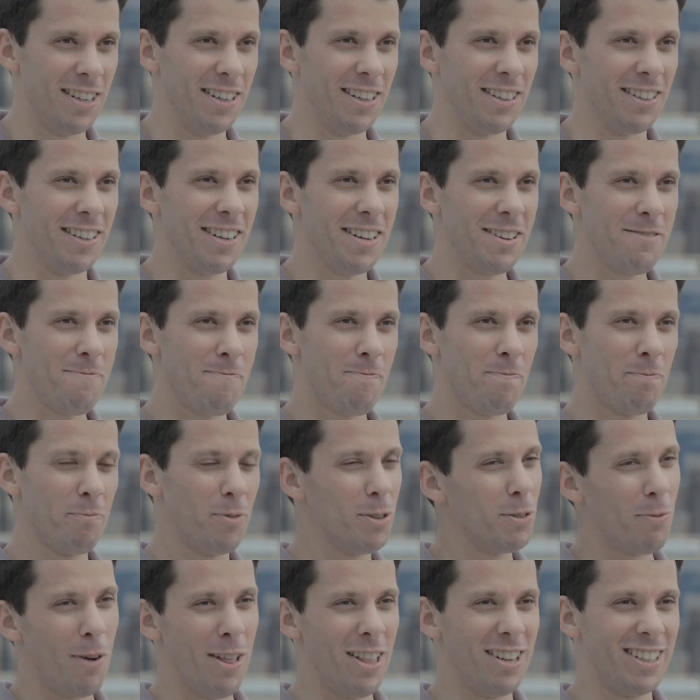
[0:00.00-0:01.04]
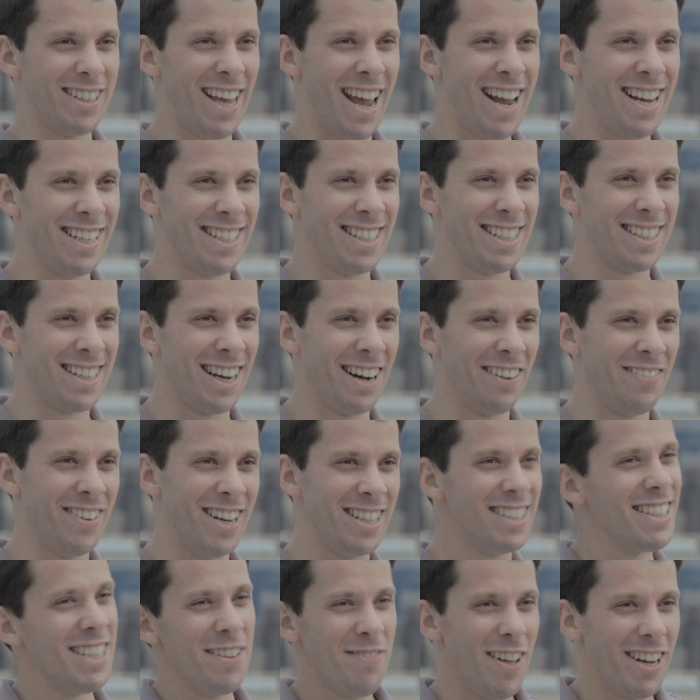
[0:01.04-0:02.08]
to. It was one of those cases
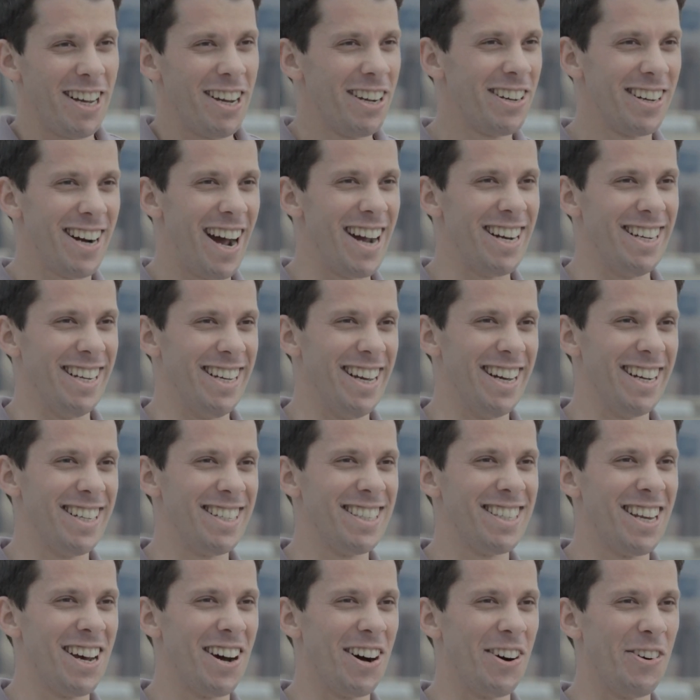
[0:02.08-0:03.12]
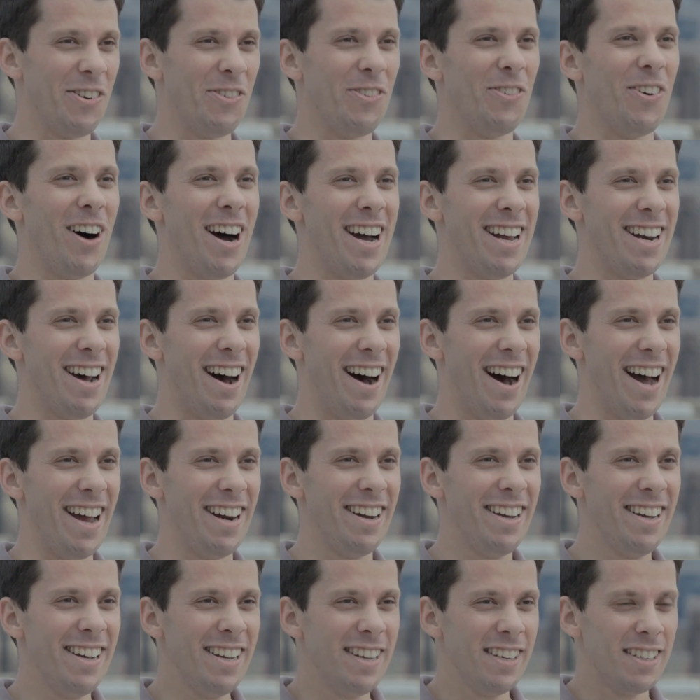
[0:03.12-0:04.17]
of it seemed like a good idea, so why
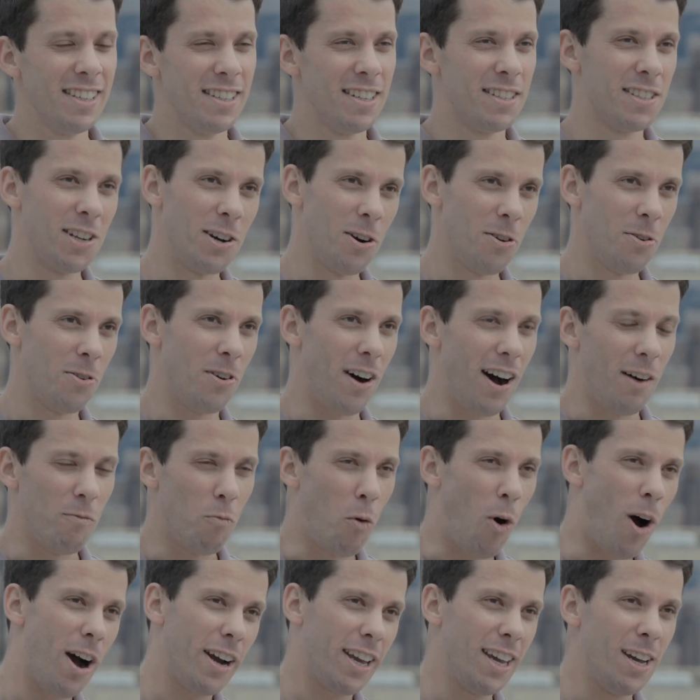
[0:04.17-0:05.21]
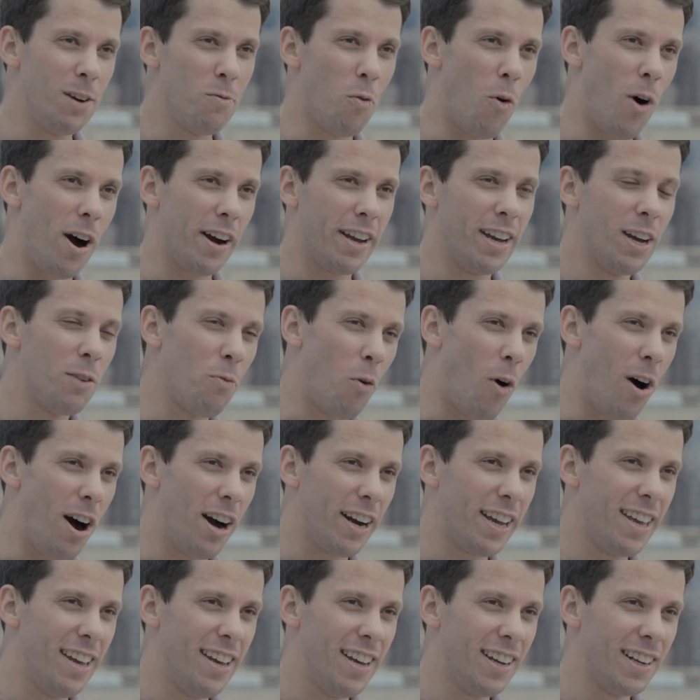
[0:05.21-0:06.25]
not? So, walking, walking,
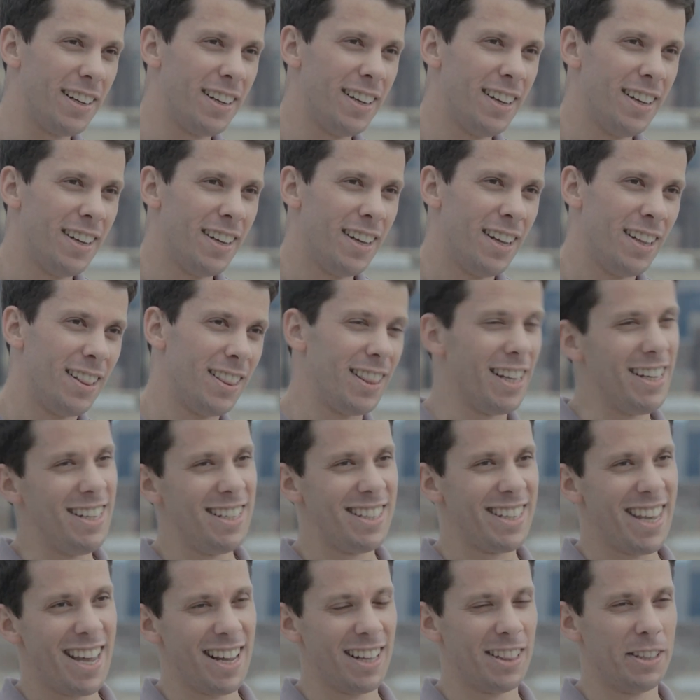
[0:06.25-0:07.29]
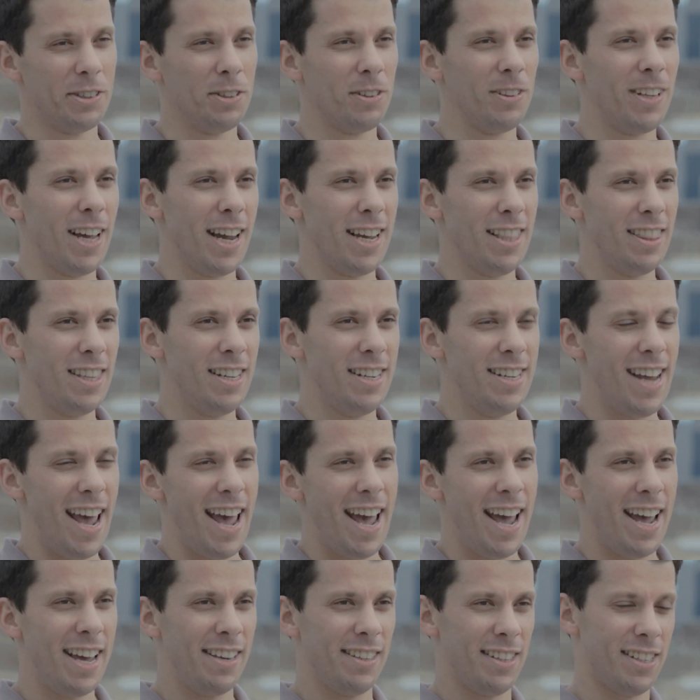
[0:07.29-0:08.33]
walking, it's getting a little late in the
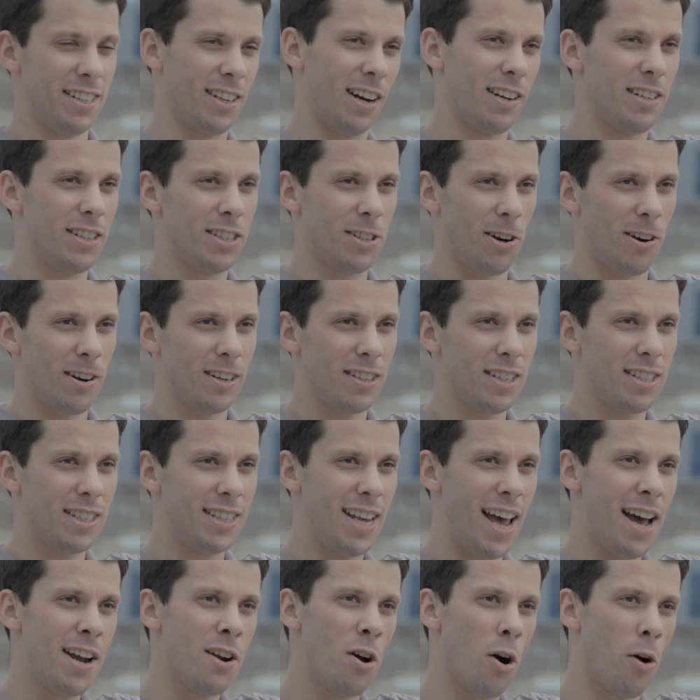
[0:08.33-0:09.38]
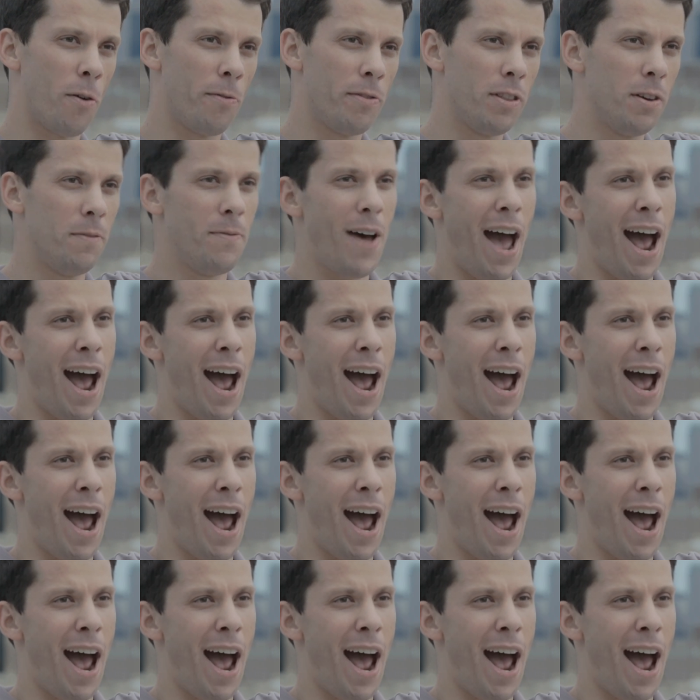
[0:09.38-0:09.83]
day, the sun's starting to set over the